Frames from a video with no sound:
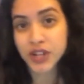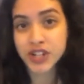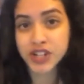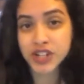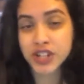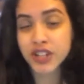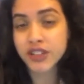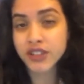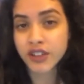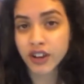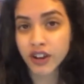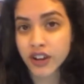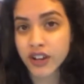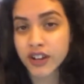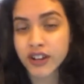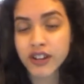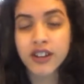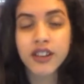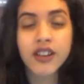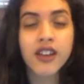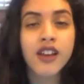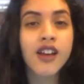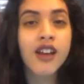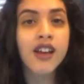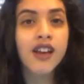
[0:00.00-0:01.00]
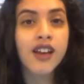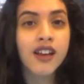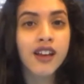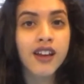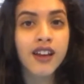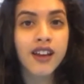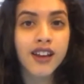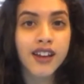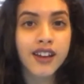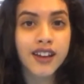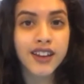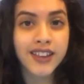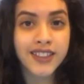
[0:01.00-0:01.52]
she thought.
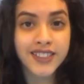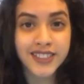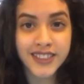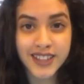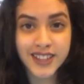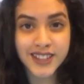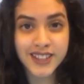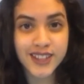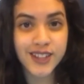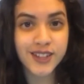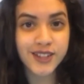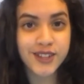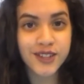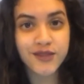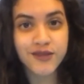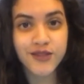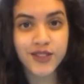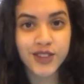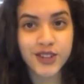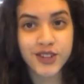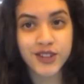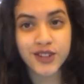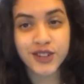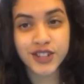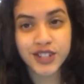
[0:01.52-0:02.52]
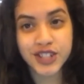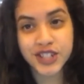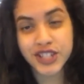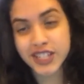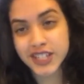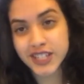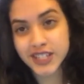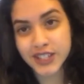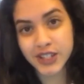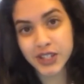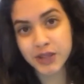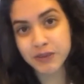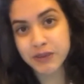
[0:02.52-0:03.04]
In this interview,
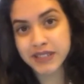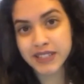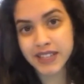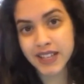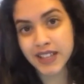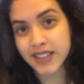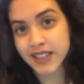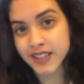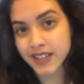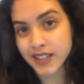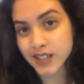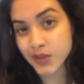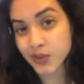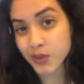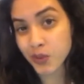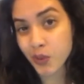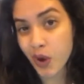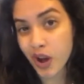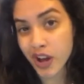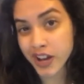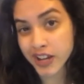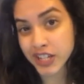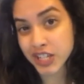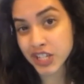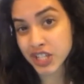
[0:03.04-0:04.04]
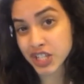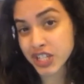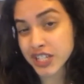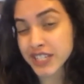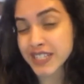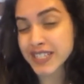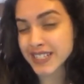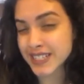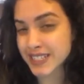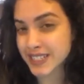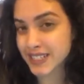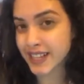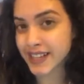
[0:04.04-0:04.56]
she's going to be telling us why she
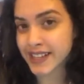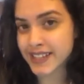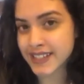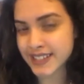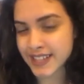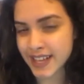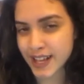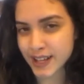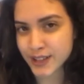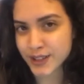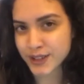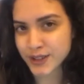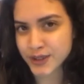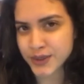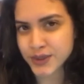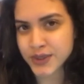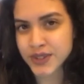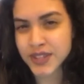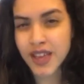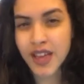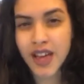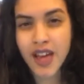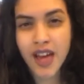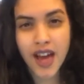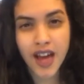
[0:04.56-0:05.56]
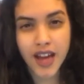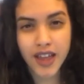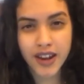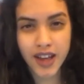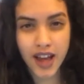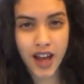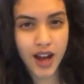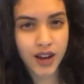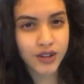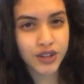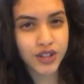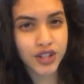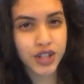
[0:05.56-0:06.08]
dislikes tattoos and
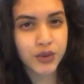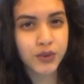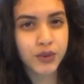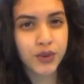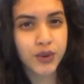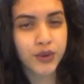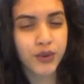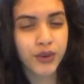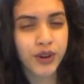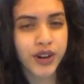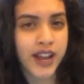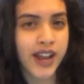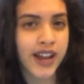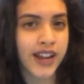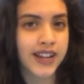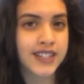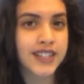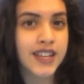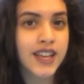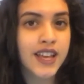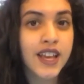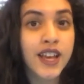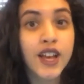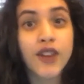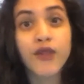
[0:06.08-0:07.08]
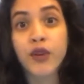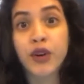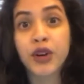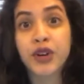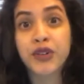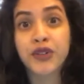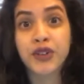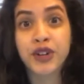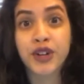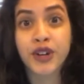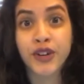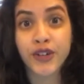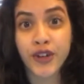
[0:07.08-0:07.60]
how she would react if one of
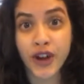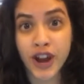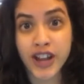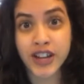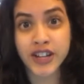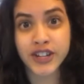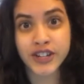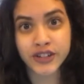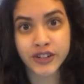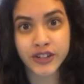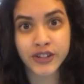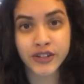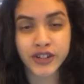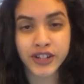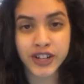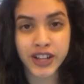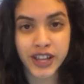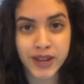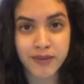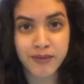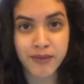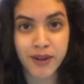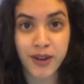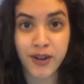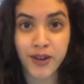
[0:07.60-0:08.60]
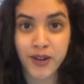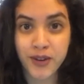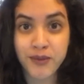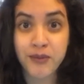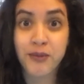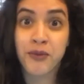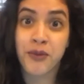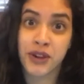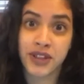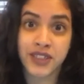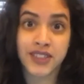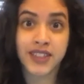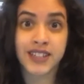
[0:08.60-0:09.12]
her grandchildren came back home
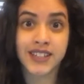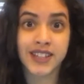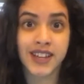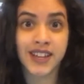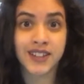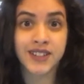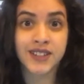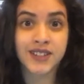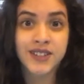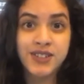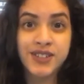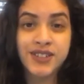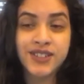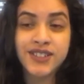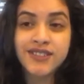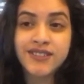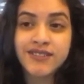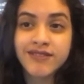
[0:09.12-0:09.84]
with a tattoo.